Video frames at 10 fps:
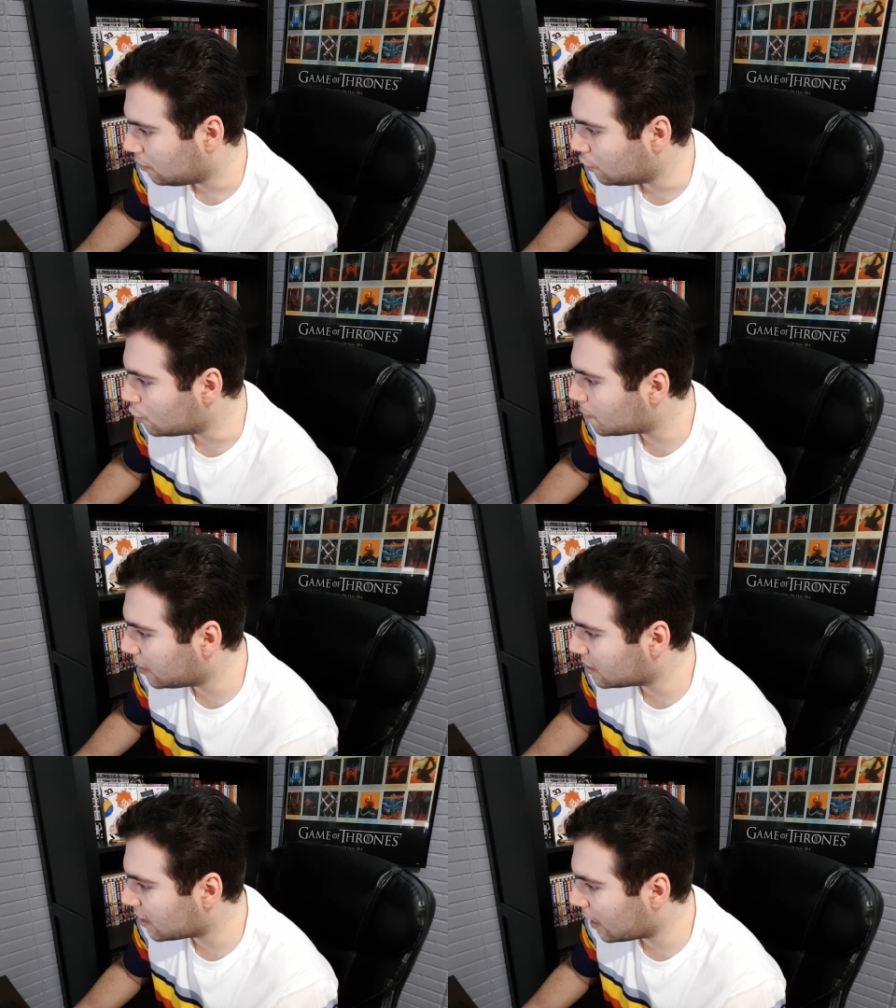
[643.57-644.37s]
Use
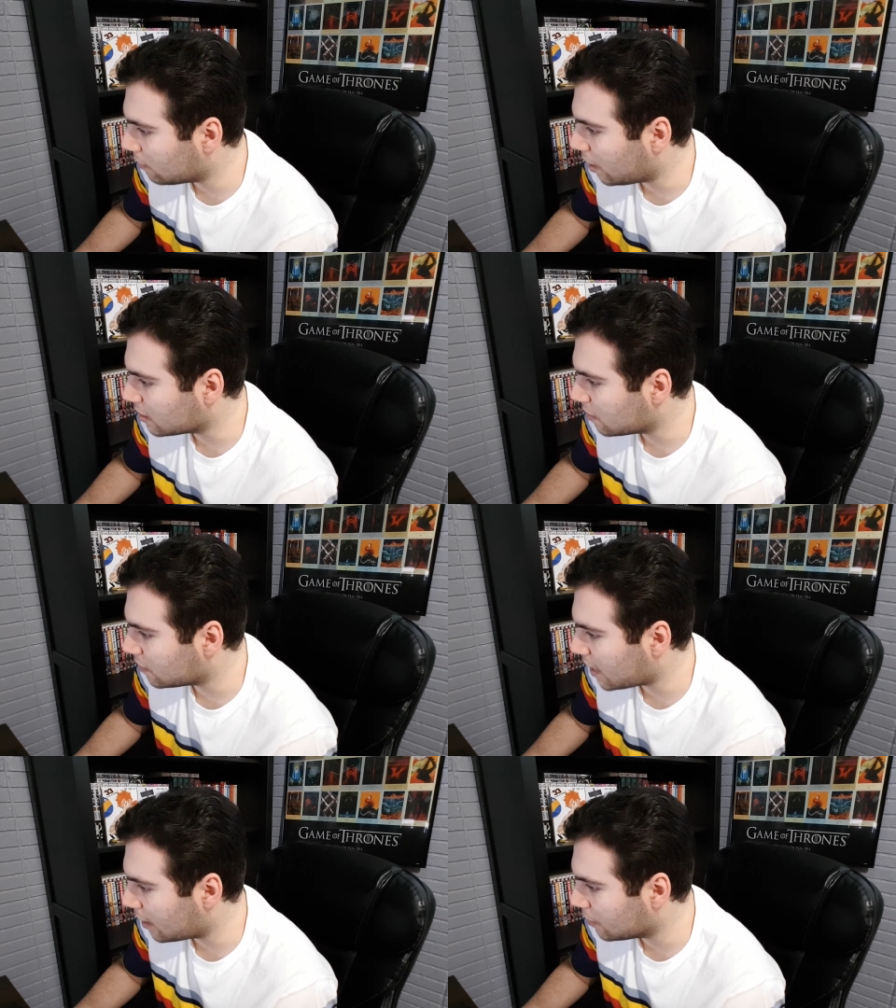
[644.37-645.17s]
plays that have lots of
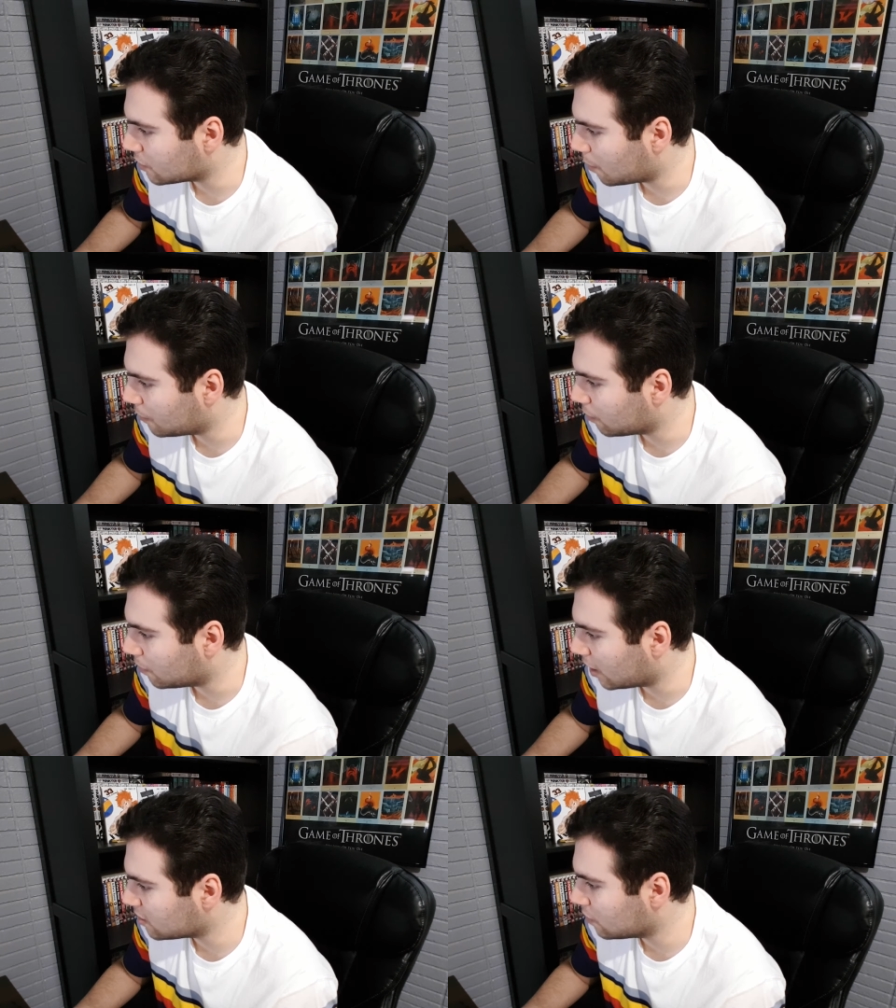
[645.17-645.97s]
attackers coming from
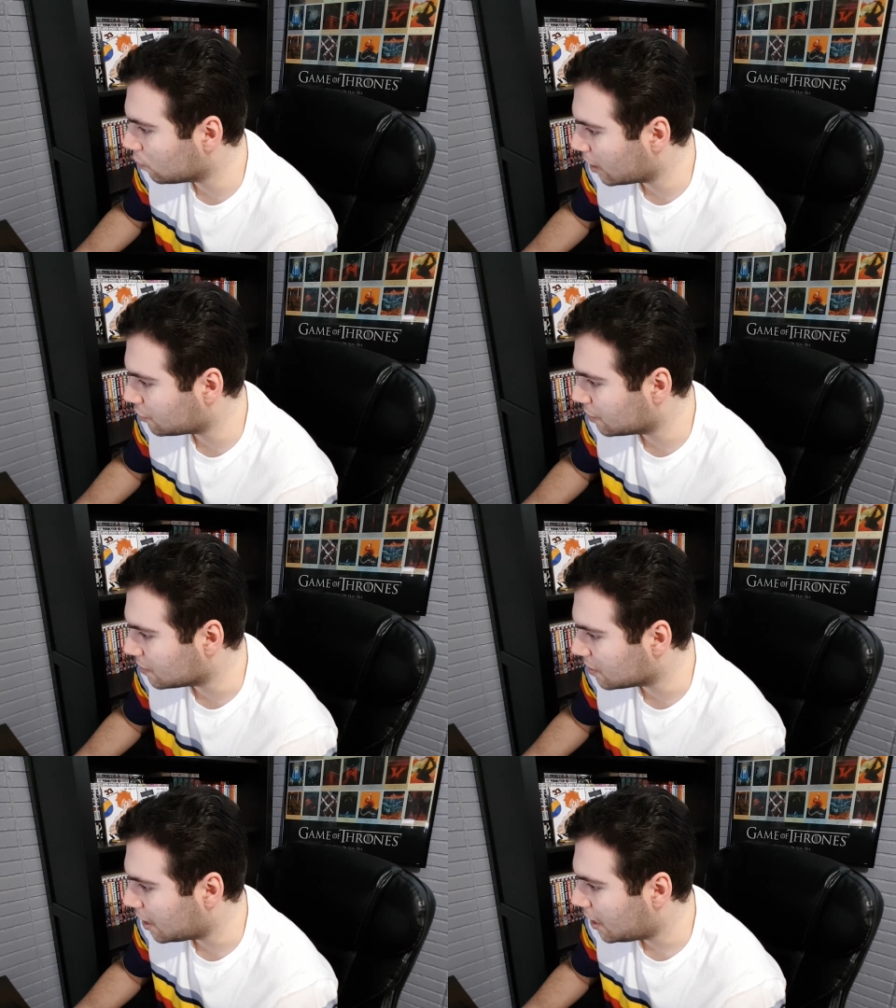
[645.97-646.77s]
lots of directions.